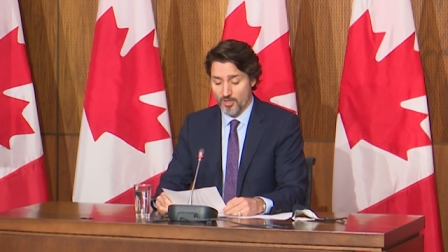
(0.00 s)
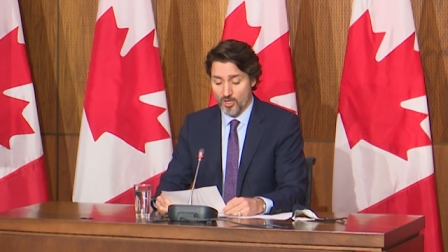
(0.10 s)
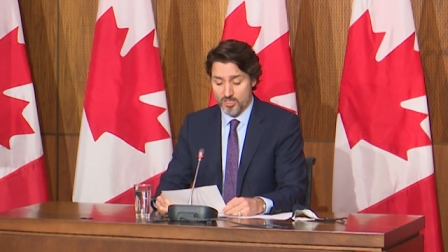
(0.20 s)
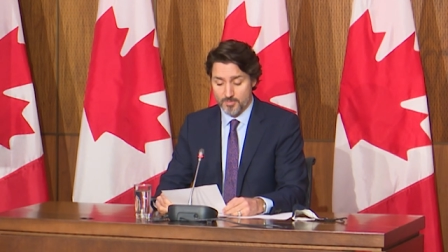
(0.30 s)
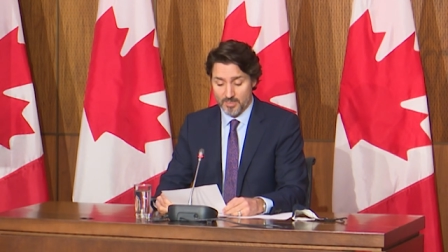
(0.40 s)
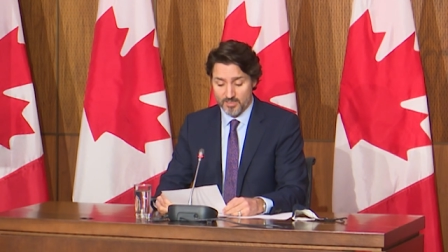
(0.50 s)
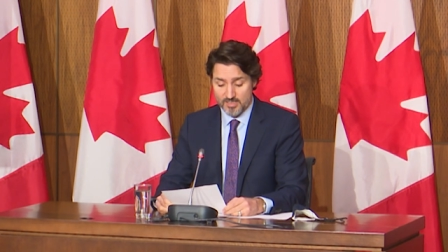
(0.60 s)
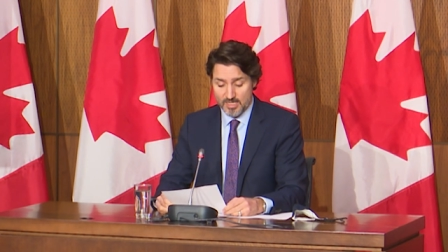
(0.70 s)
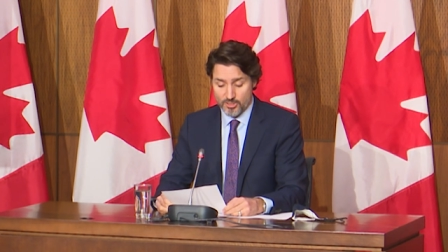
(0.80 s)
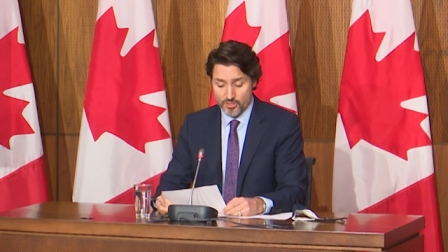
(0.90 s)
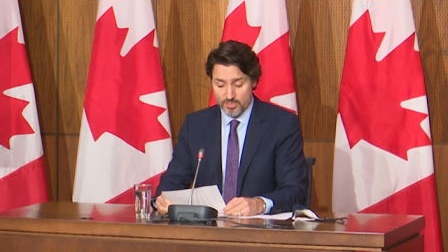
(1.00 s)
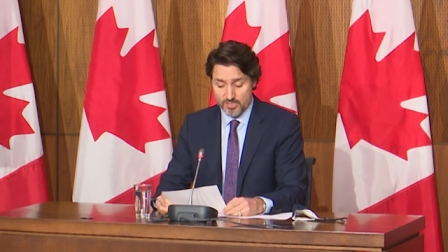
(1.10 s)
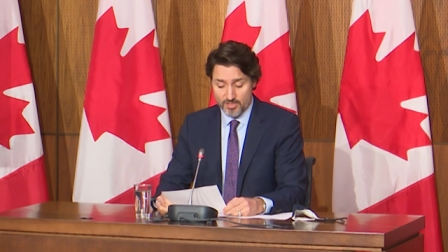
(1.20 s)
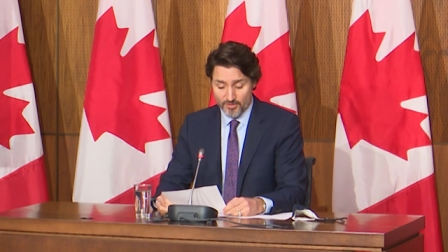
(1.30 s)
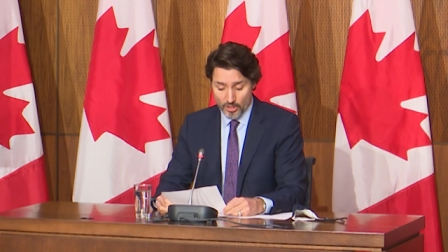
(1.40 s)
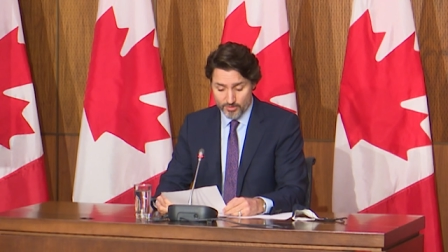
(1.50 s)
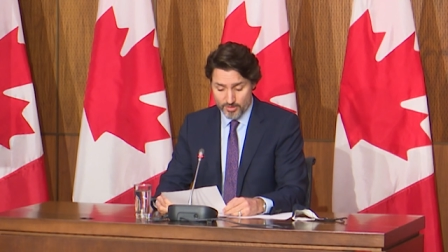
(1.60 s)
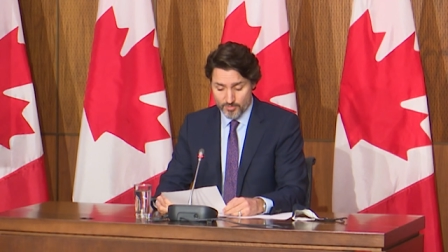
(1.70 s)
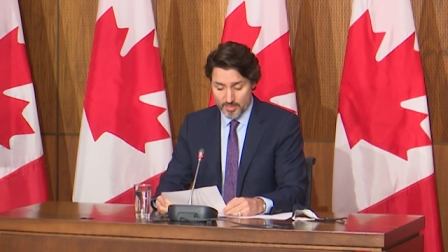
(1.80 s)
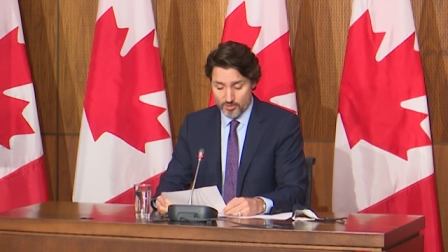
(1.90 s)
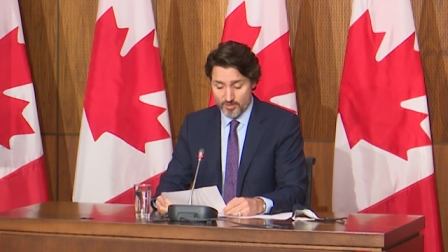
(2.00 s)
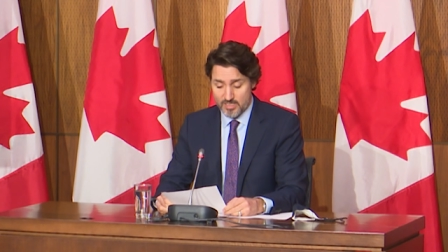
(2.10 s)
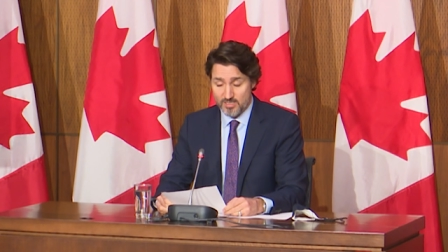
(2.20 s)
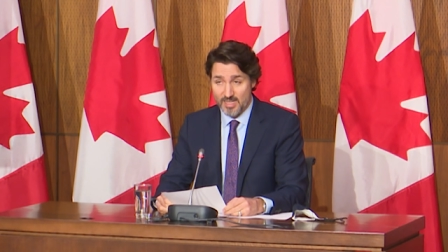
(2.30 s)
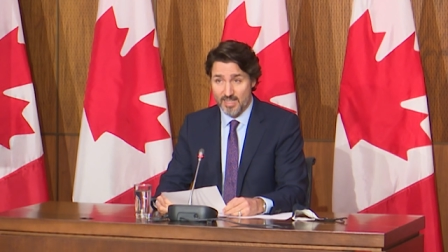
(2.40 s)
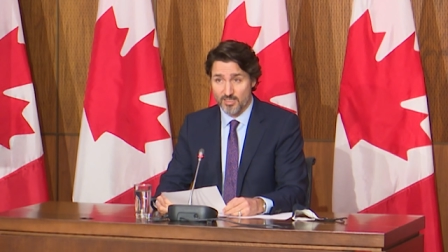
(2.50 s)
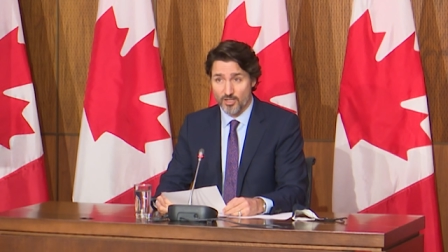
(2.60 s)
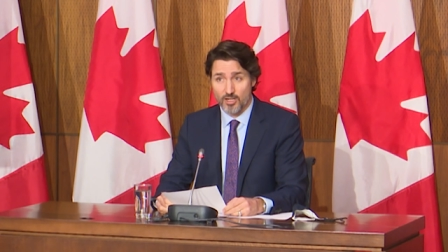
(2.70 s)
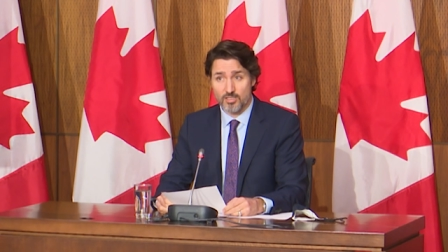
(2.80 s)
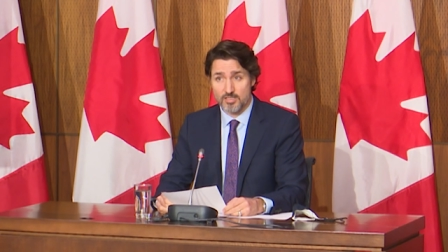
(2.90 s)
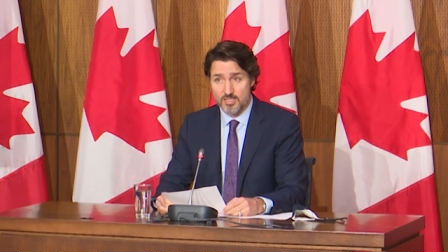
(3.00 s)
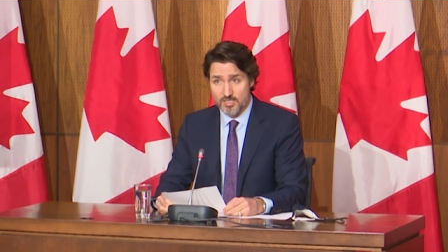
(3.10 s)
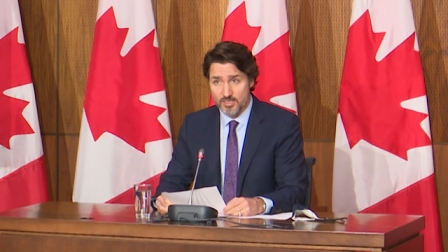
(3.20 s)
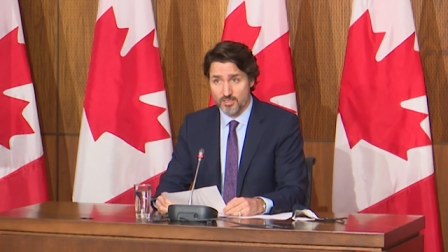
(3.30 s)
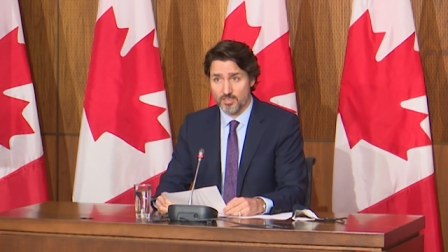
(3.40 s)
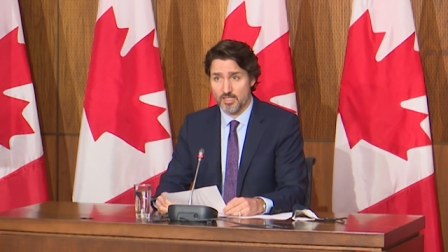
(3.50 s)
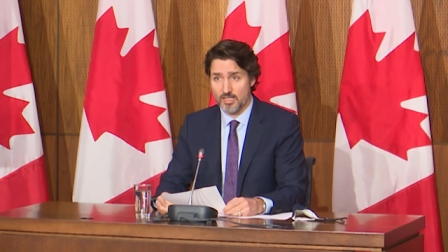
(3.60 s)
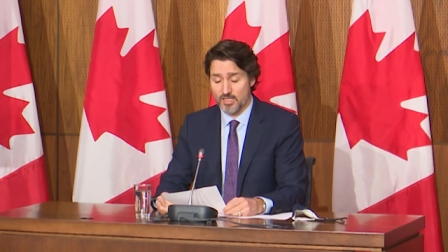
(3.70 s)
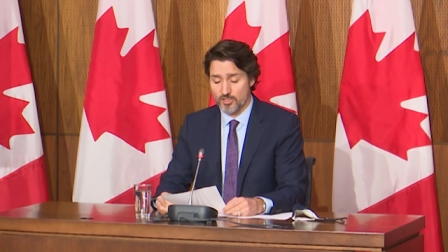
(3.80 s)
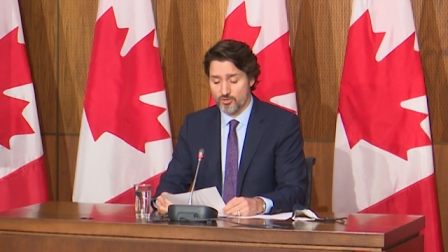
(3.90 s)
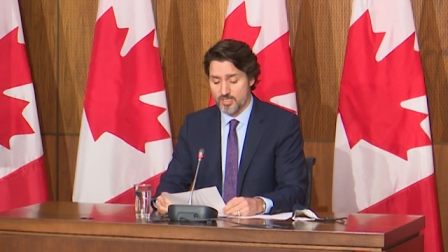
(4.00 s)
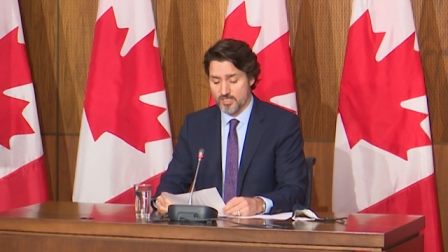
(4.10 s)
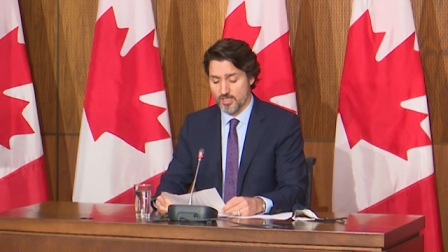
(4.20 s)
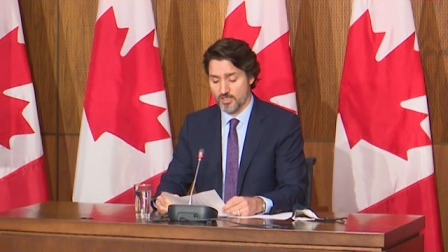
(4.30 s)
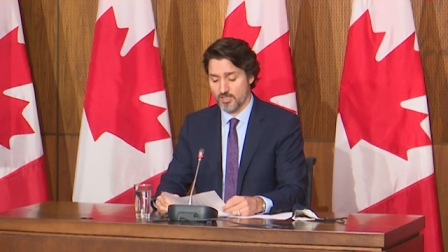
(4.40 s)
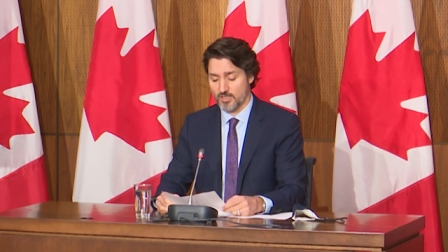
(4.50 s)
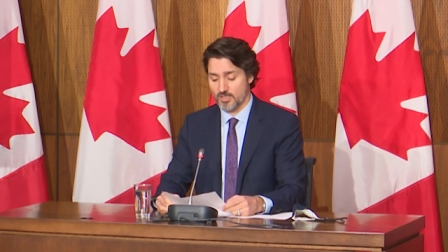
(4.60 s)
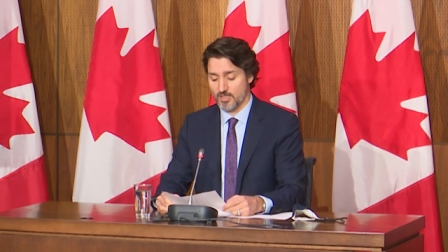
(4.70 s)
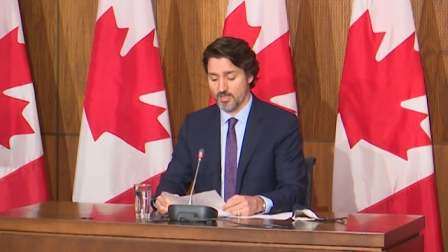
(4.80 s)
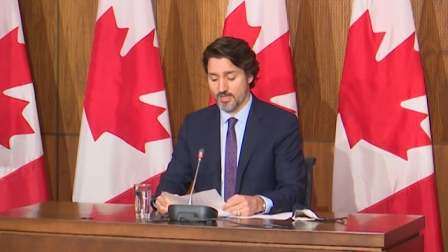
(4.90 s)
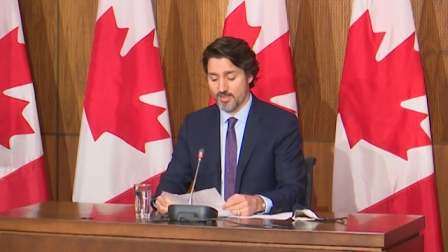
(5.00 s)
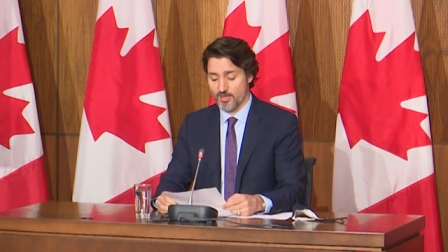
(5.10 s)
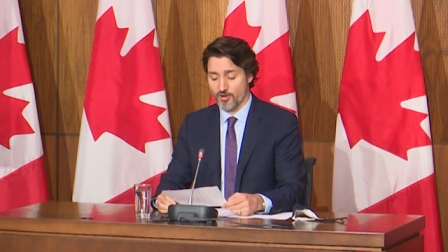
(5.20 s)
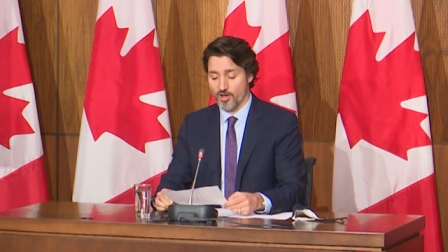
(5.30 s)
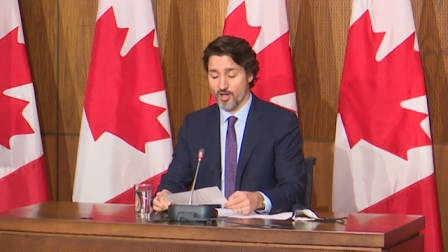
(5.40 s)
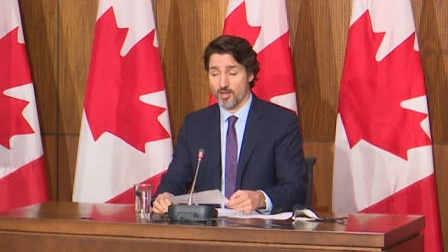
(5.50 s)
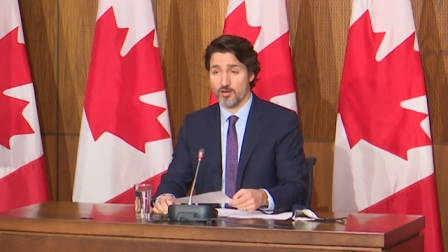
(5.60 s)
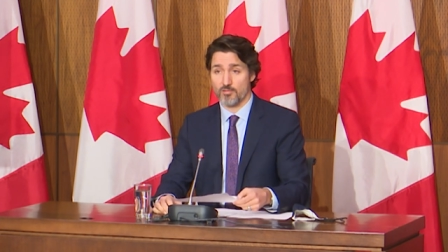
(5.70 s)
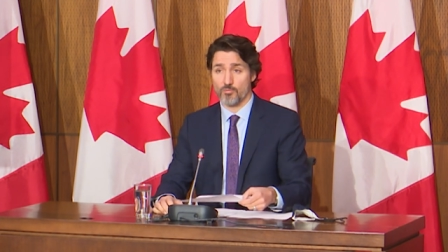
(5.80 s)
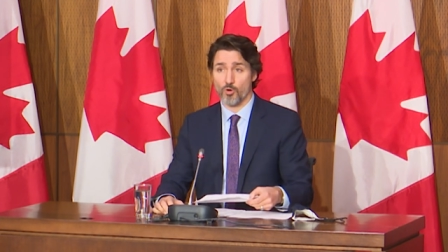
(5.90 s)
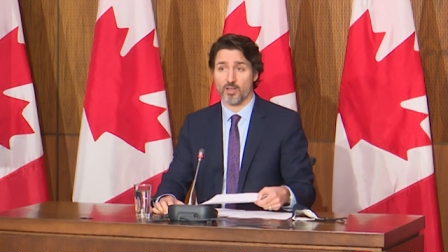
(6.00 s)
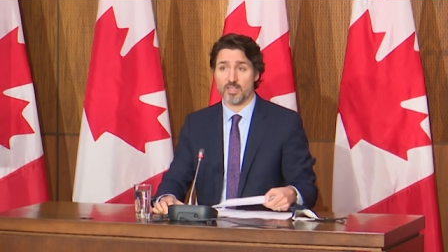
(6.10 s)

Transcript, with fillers: Hospitalizations have also increased and are still increasing, and there are more